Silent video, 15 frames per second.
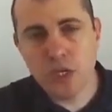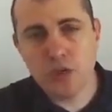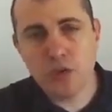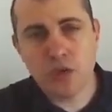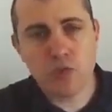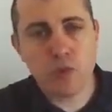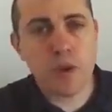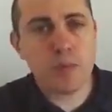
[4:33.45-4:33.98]

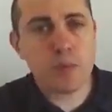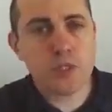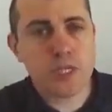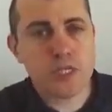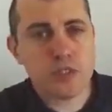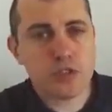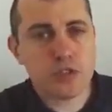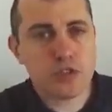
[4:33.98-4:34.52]
You can
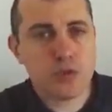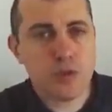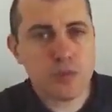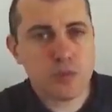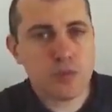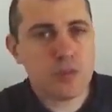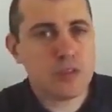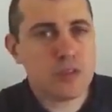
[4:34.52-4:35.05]
represent a
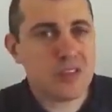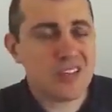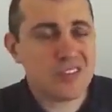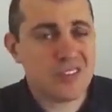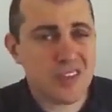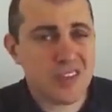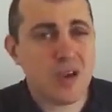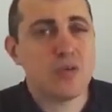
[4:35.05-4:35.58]
script with
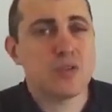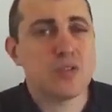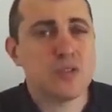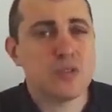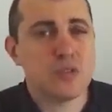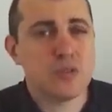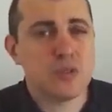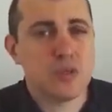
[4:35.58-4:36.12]
a
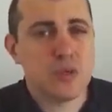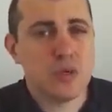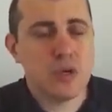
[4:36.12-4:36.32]
thousand